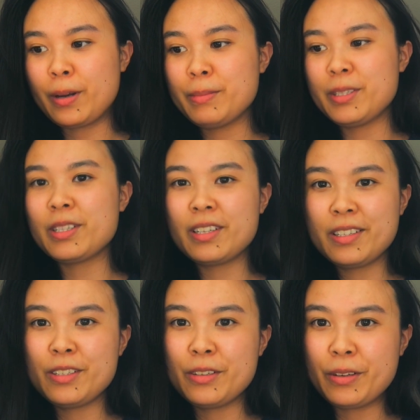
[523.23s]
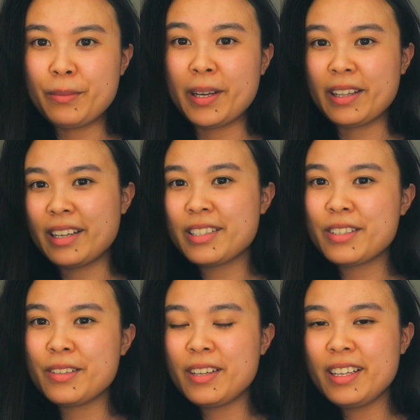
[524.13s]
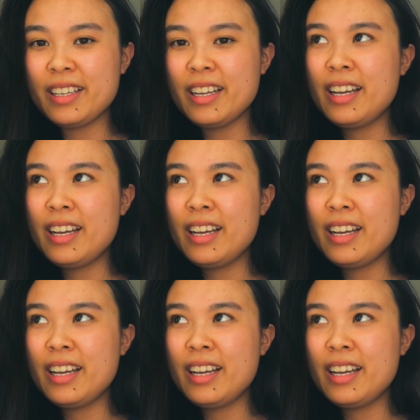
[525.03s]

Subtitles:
I'm just gonna tutor my last student,